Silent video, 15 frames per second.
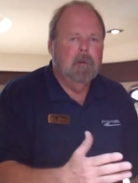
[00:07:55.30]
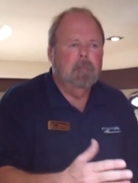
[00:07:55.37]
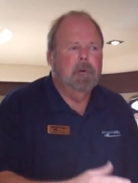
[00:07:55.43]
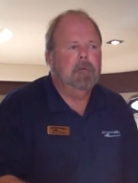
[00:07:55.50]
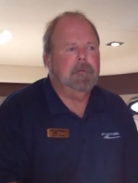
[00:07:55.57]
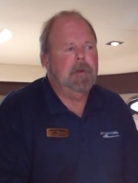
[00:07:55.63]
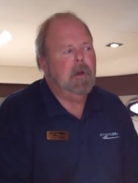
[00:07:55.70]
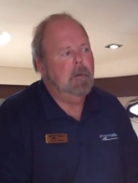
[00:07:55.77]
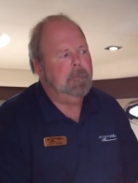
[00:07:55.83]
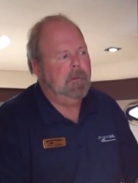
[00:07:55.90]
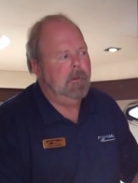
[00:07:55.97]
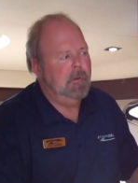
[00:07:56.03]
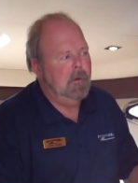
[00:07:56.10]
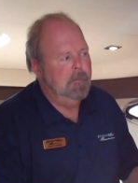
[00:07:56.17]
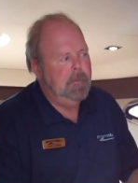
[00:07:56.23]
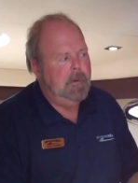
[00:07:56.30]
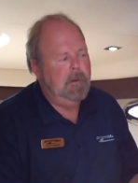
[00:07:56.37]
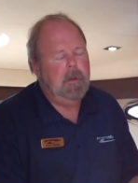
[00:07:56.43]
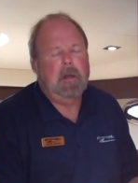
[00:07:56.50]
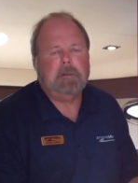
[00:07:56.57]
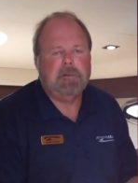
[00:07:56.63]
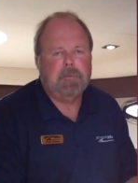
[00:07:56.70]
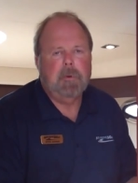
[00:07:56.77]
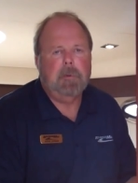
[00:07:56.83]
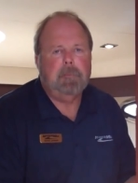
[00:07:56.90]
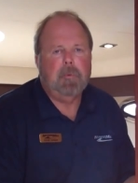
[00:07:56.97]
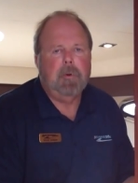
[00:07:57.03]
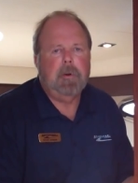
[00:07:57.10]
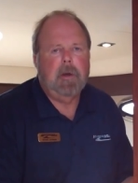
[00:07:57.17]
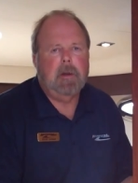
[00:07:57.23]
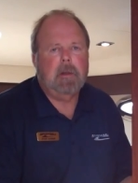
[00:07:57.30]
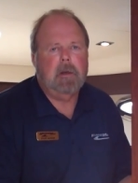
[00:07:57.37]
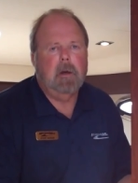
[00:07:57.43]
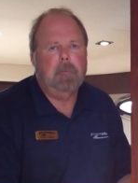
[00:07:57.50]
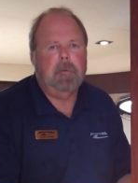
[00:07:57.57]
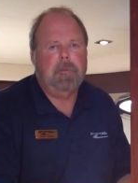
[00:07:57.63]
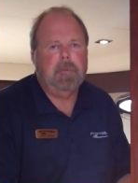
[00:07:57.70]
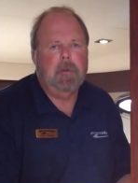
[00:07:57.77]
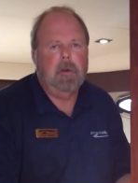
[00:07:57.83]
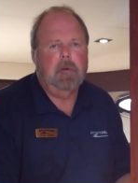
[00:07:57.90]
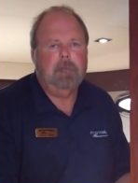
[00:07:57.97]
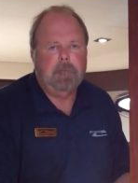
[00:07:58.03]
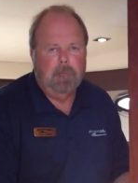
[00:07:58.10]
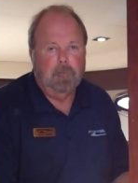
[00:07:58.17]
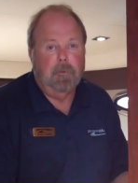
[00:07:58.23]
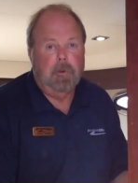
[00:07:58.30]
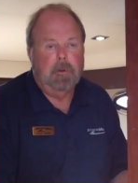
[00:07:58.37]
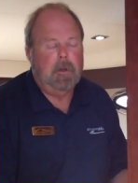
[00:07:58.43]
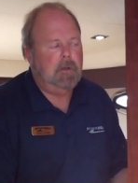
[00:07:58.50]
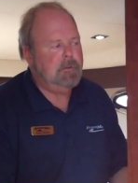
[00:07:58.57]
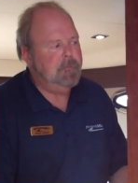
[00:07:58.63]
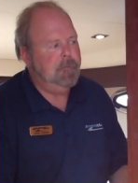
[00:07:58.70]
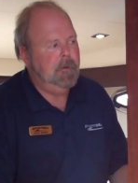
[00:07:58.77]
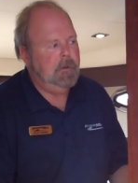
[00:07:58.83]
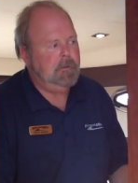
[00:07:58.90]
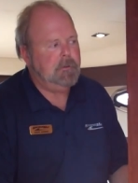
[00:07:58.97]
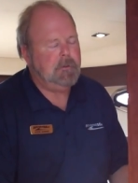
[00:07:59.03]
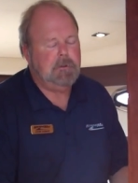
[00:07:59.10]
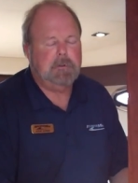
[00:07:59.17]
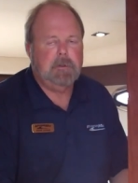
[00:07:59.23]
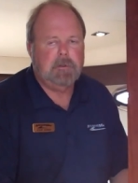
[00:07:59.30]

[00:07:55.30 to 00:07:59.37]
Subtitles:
Moving up a little bit, I just want to point out a couple of real nice features.